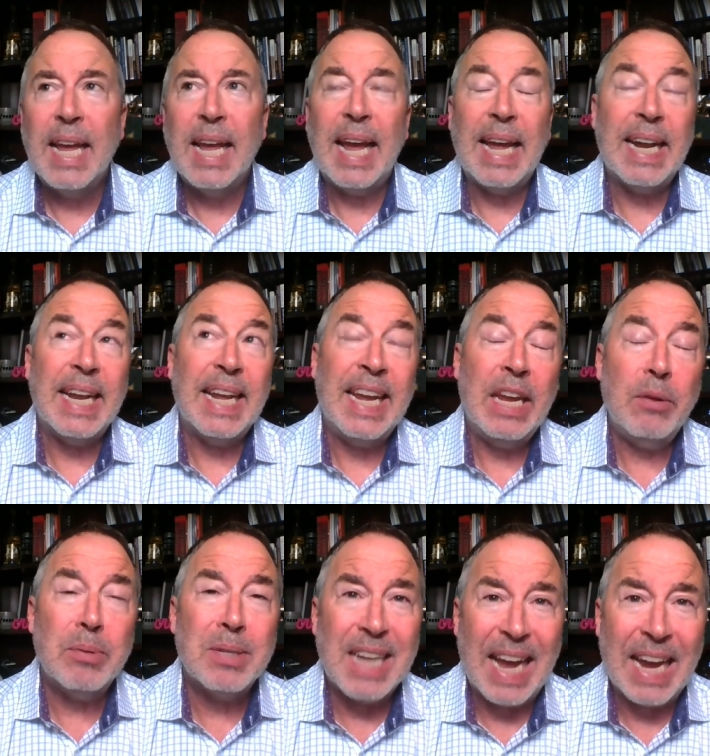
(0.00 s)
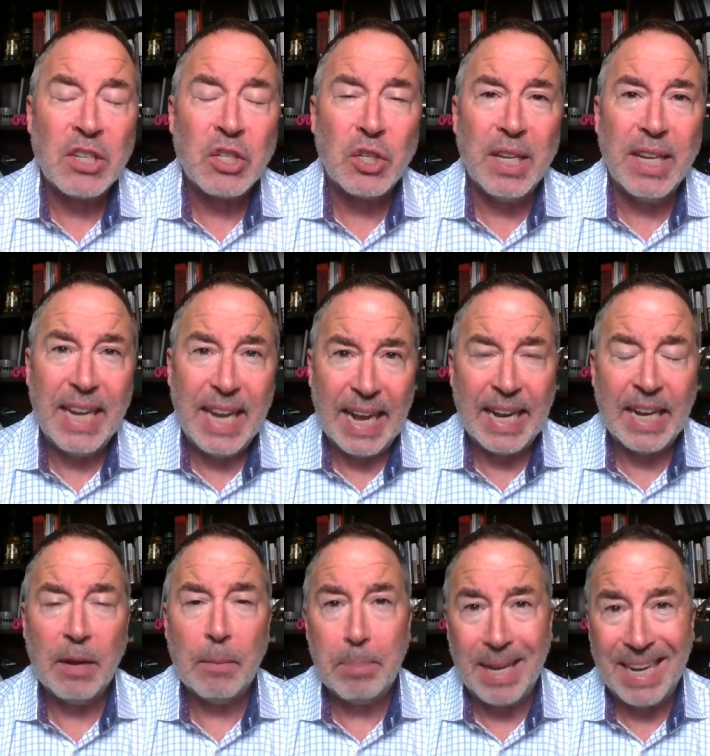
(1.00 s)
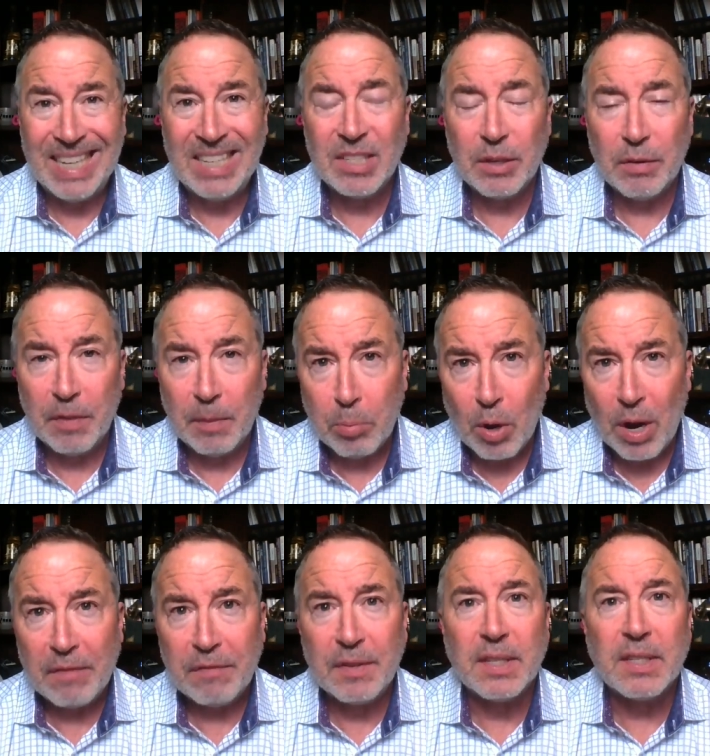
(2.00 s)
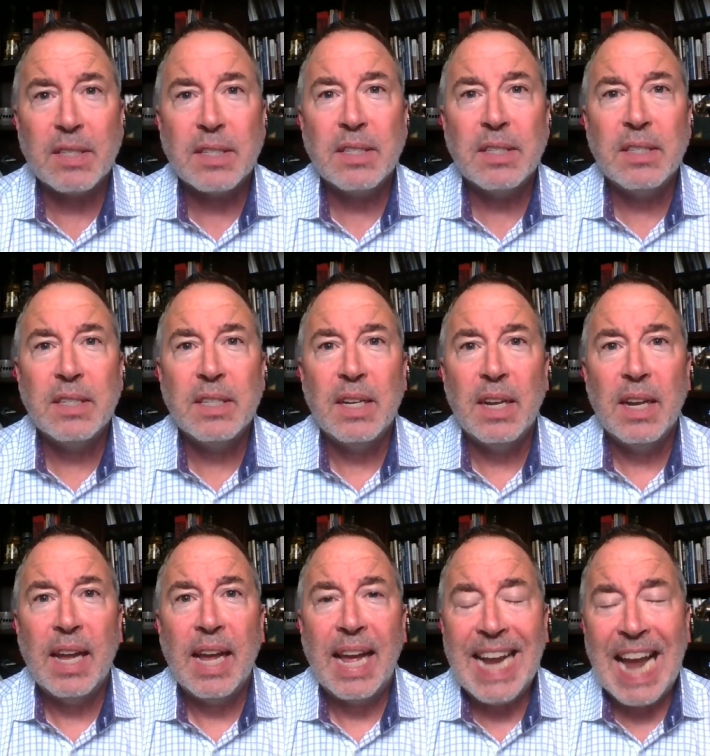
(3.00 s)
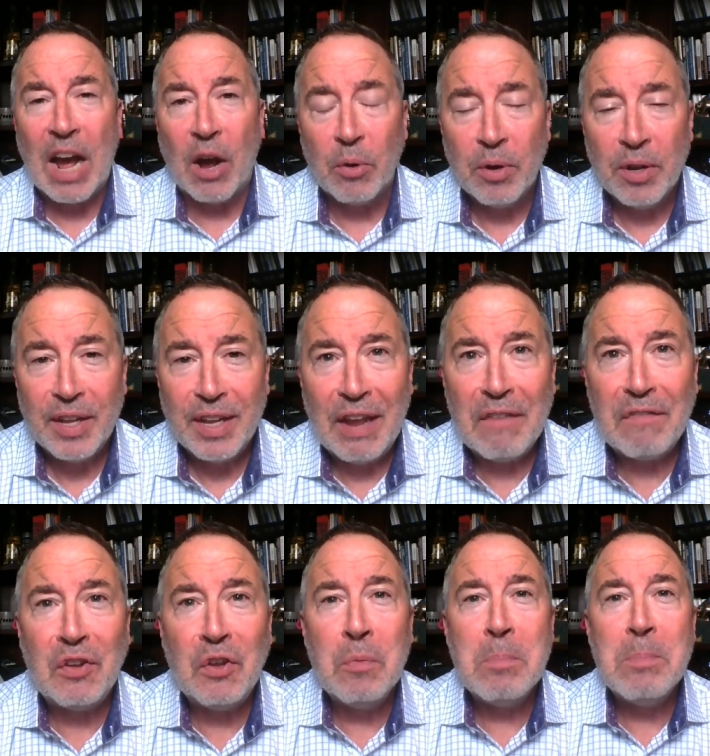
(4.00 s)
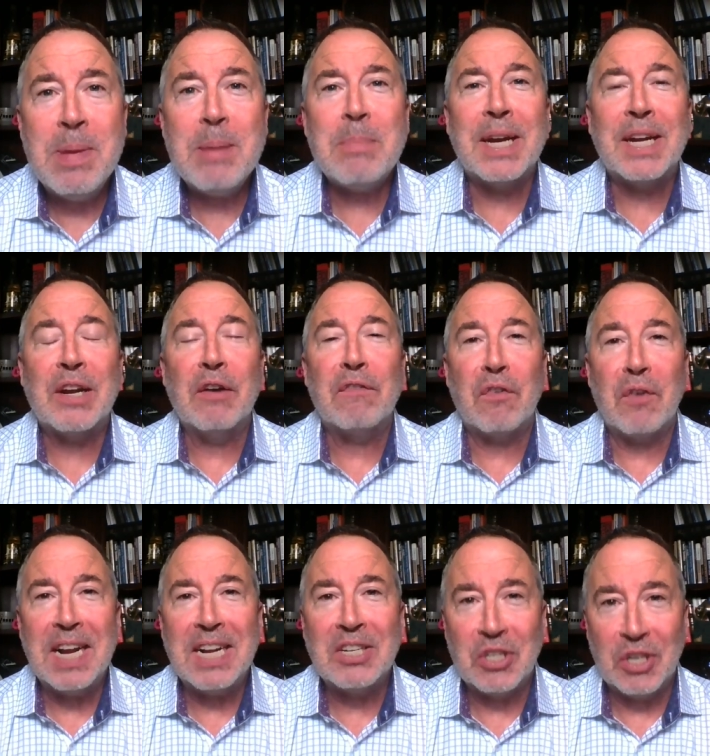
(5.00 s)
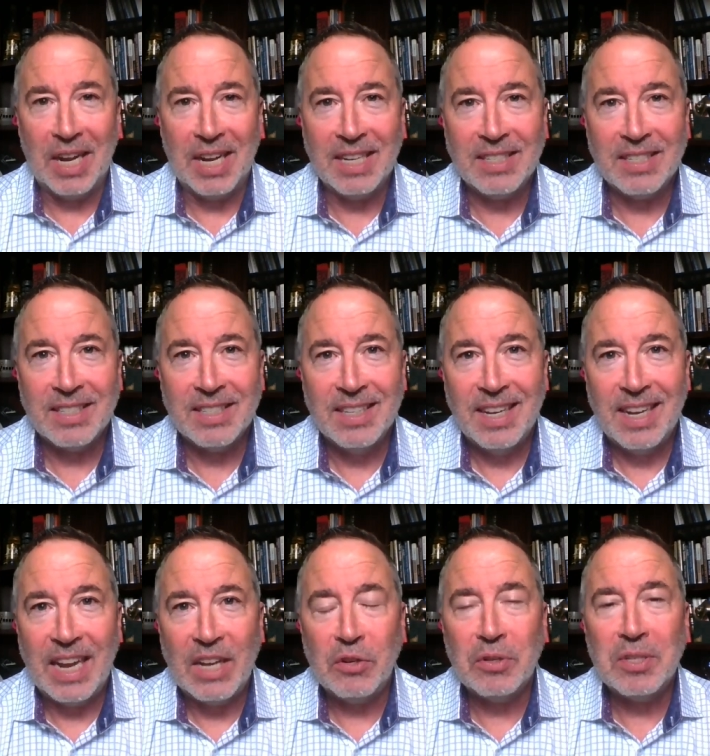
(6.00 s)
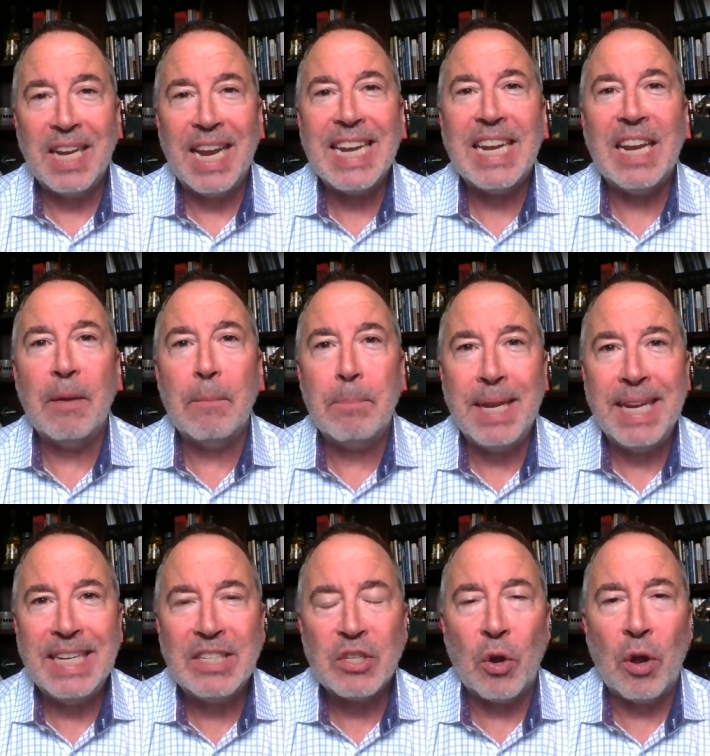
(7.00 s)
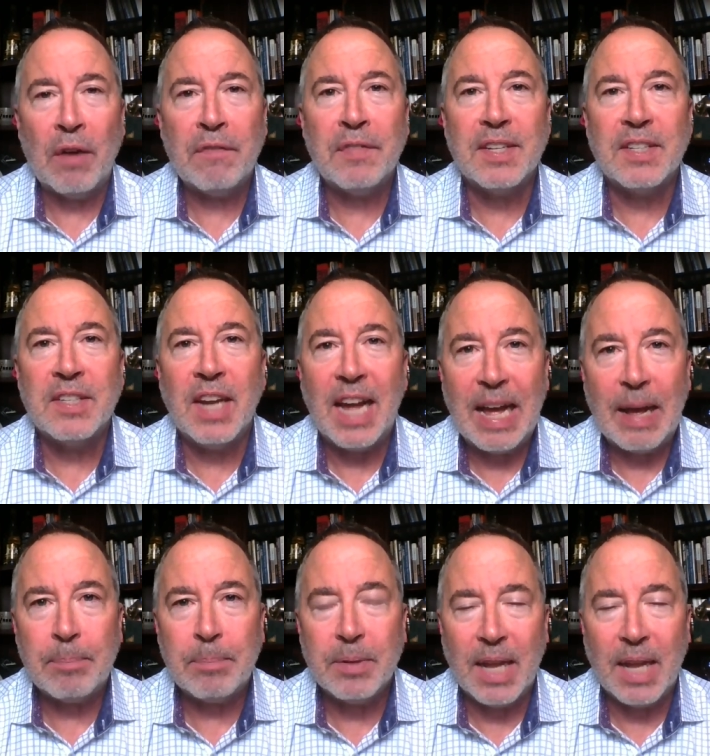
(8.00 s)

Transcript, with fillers: And he was actually getting a piece of the profits. Now, if you mimic a franchise and you're taking a piece off the top,